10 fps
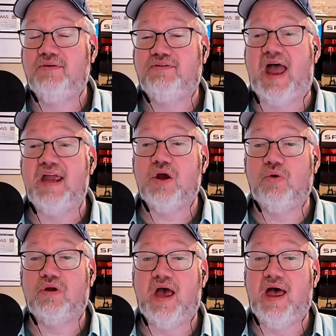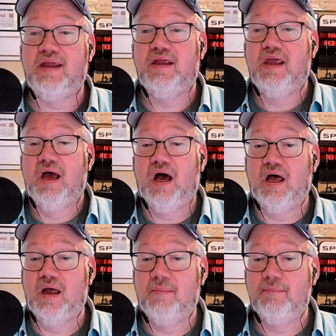Diet Coke guy,
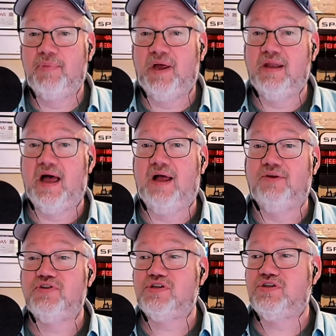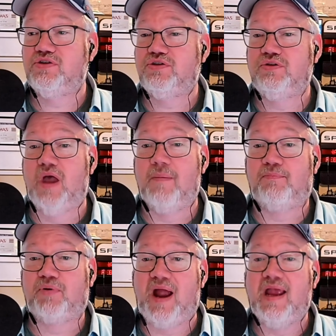um, but I'll just uh,
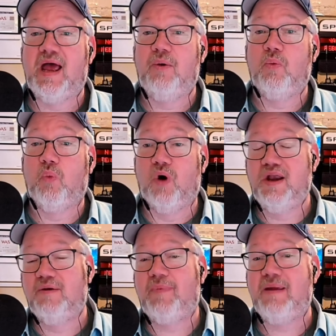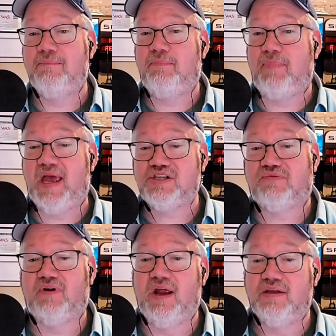brag on one of my best
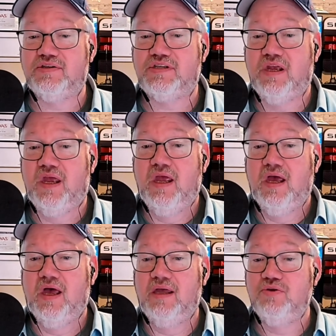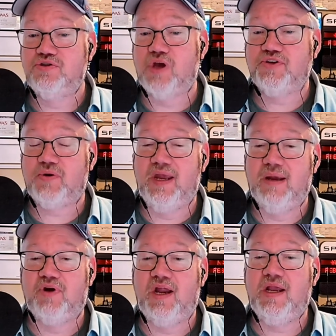friends uh, who's also a
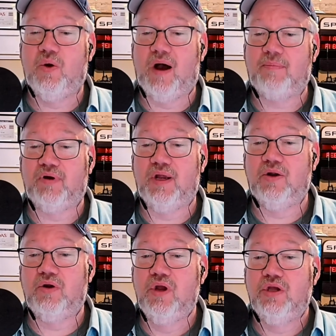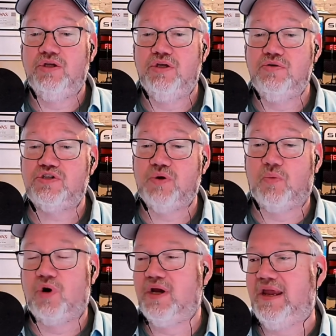ham radio operator, used to
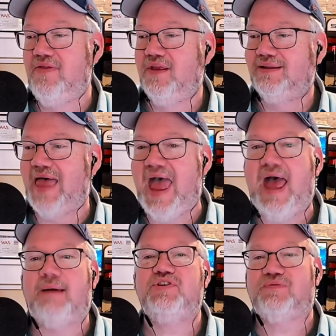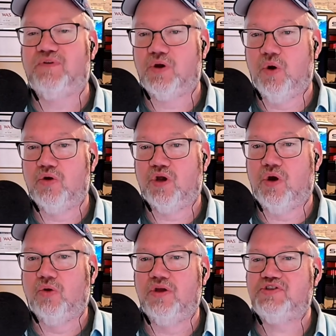work in the labs for Coca
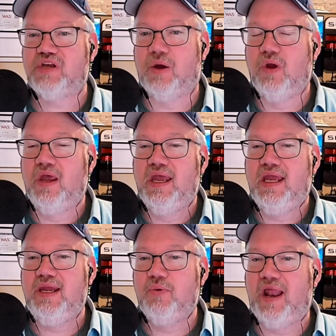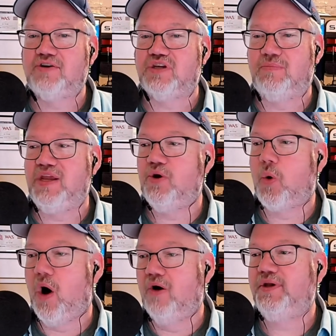Cola. So he would actually be the
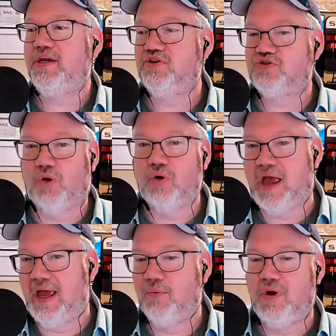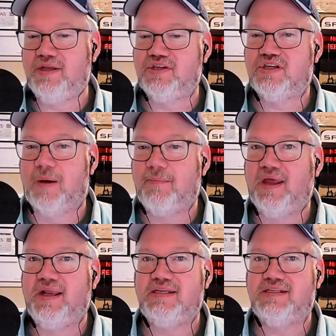quality control guy when
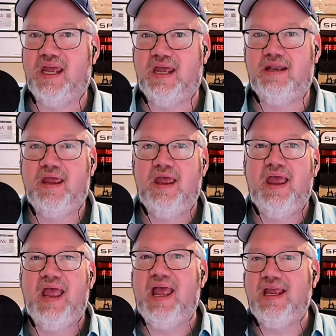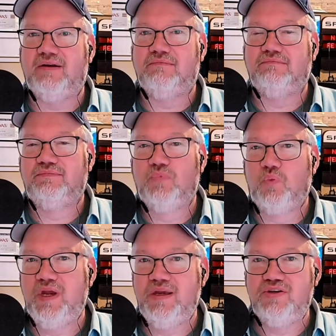somebody said, Hey,
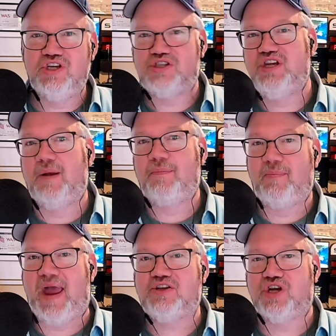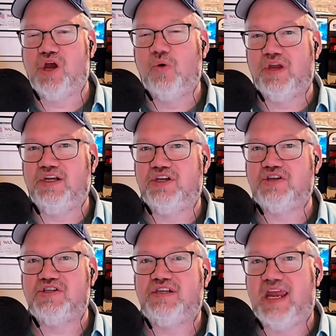we just did up a batch of Coke and it
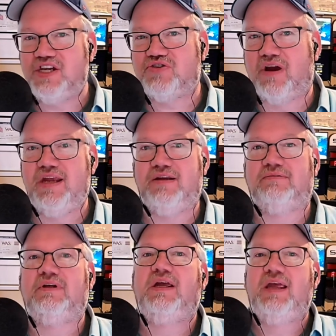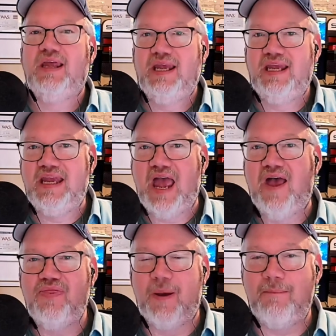doesn't taste right. He
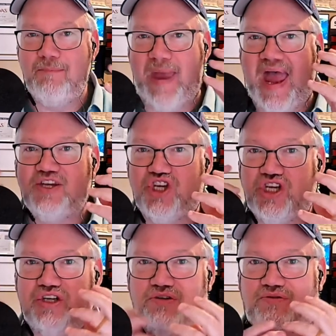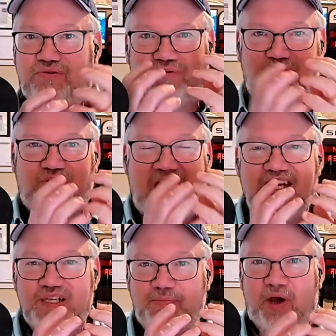had the magic
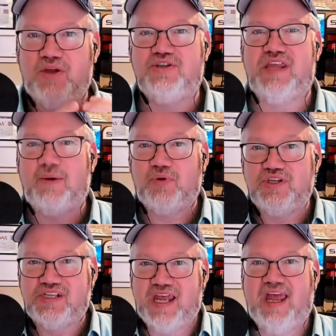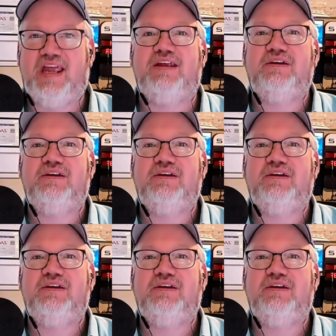taste buds that would say